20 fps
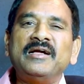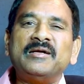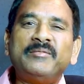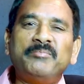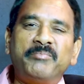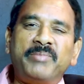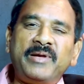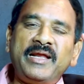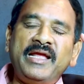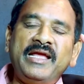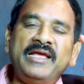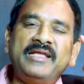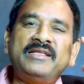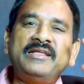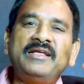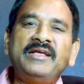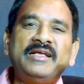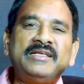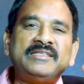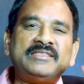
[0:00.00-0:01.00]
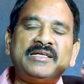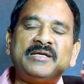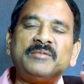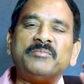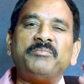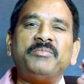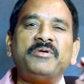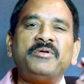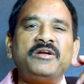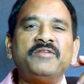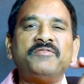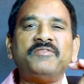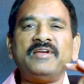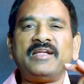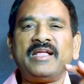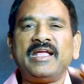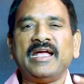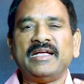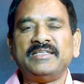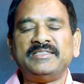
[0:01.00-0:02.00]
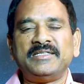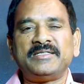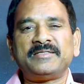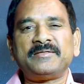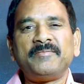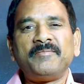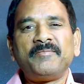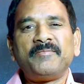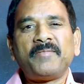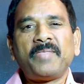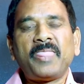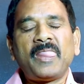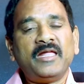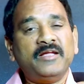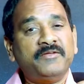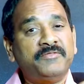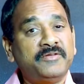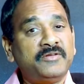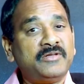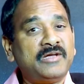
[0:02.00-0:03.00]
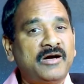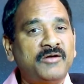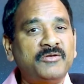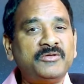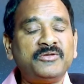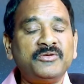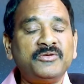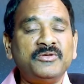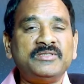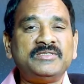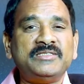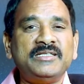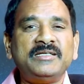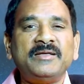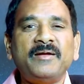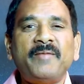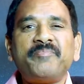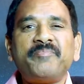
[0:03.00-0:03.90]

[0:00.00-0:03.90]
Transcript: Brain is a beautiful gadget. If you know how to use it,